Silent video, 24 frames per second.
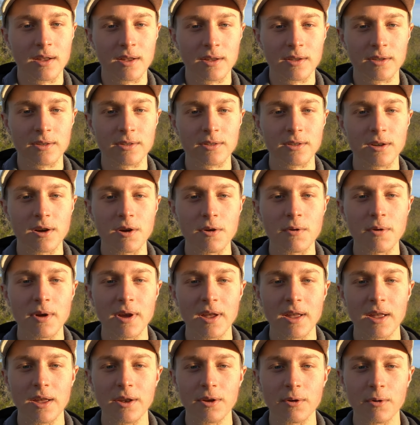So
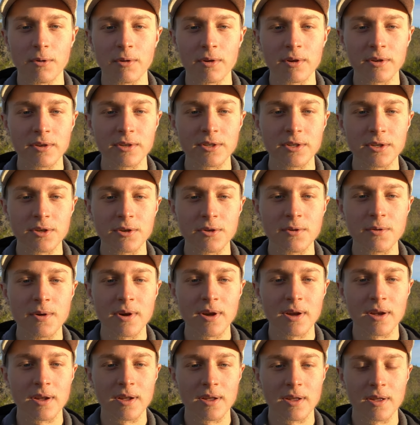in order to
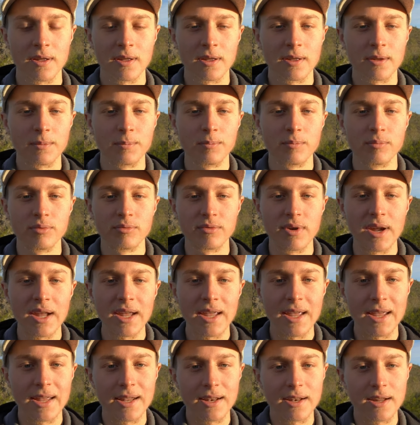bring
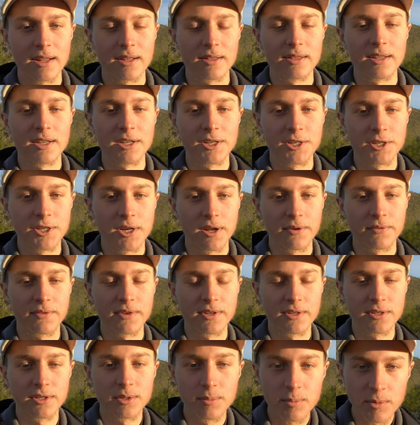in this shift
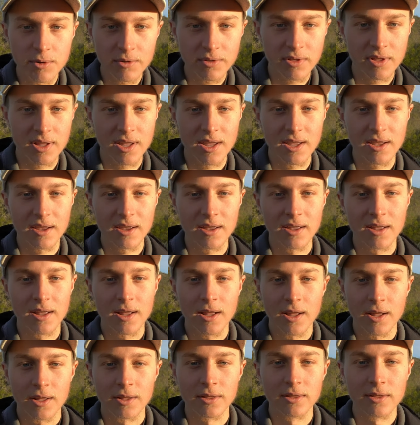smoothly,
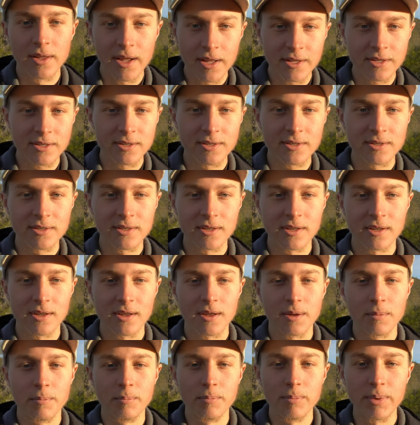let's
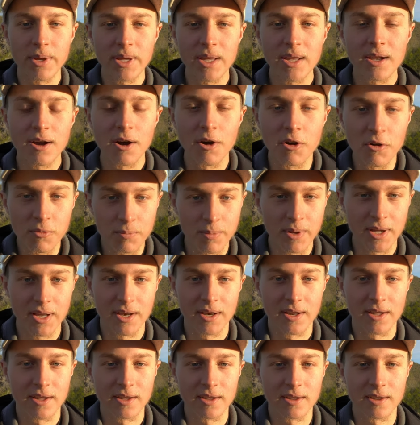be
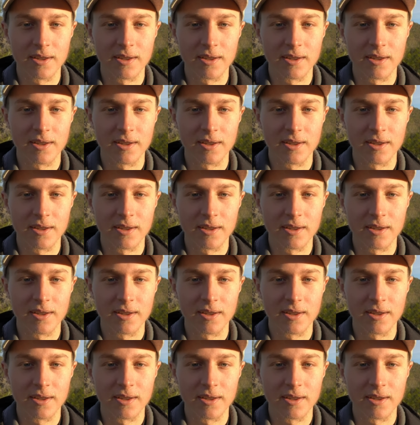open